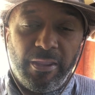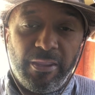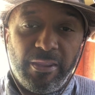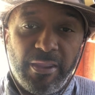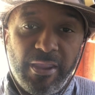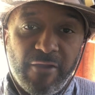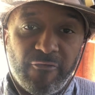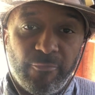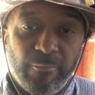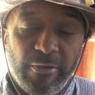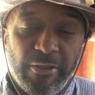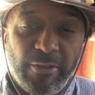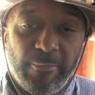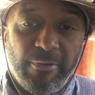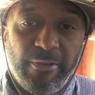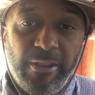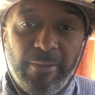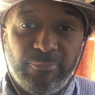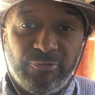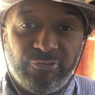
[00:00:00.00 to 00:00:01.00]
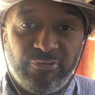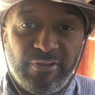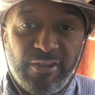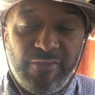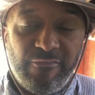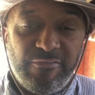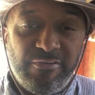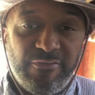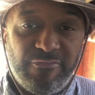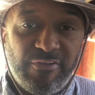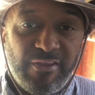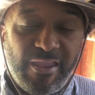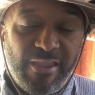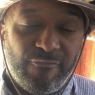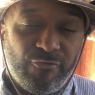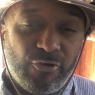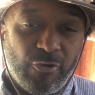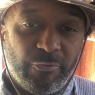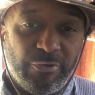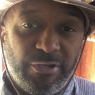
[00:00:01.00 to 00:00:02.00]
Hey everybody, my name is David. If you
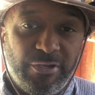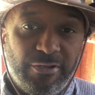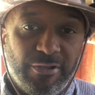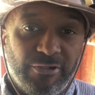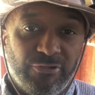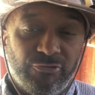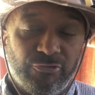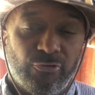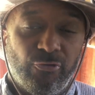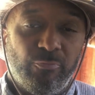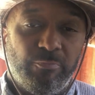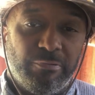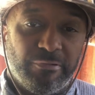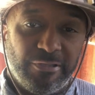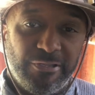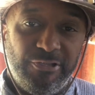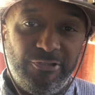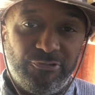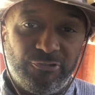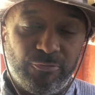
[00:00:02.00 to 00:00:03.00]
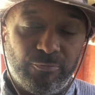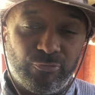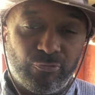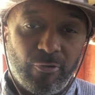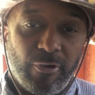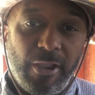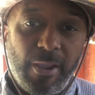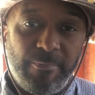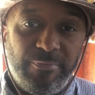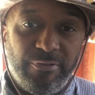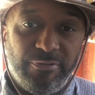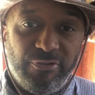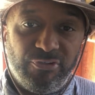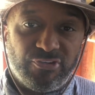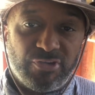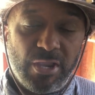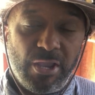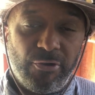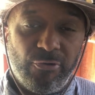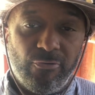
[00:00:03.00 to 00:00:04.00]
haven't already done so, please subscribe to the
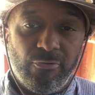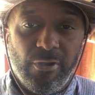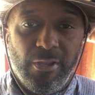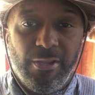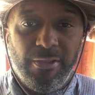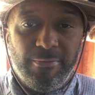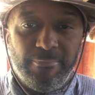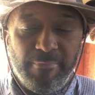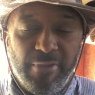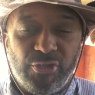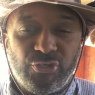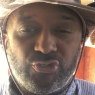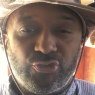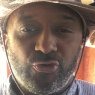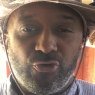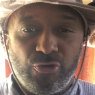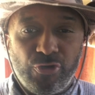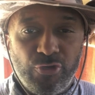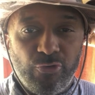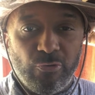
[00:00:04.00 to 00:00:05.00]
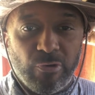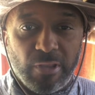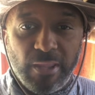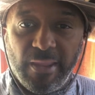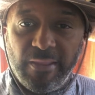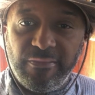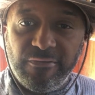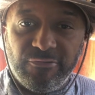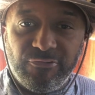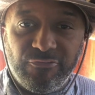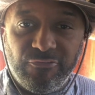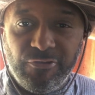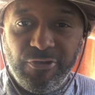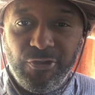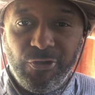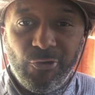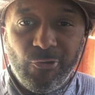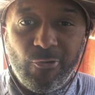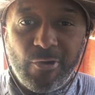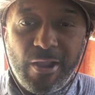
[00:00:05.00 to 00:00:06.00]
channel. Make sure you like this
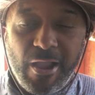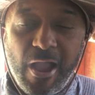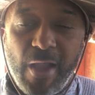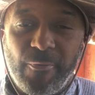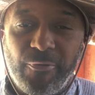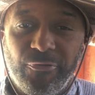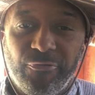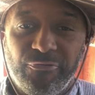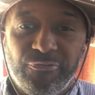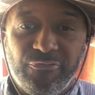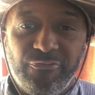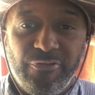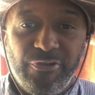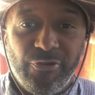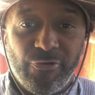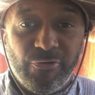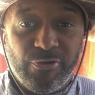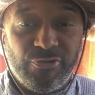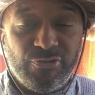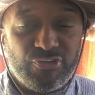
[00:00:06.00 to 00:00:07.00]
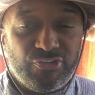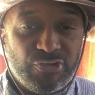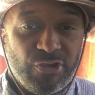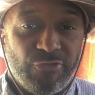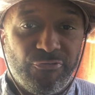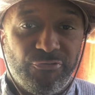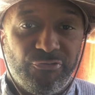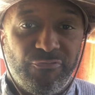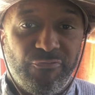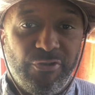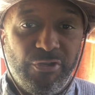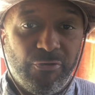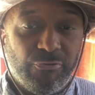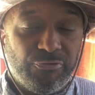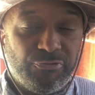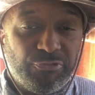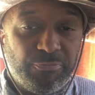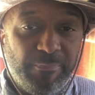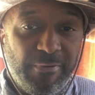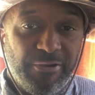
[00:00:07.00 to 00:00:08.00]
video, comment on this video, and share this video,
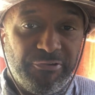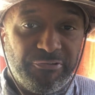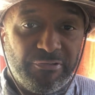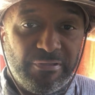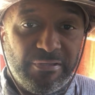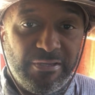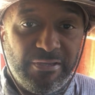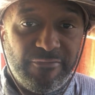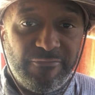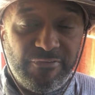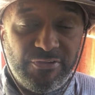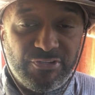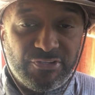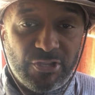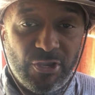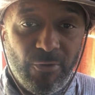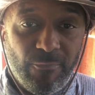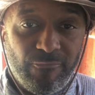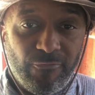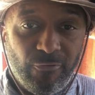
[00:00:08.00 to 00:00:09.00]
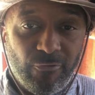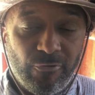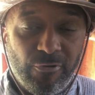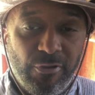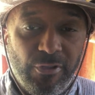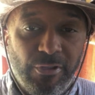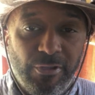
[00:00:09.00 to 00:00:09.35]
especially if it's helpful.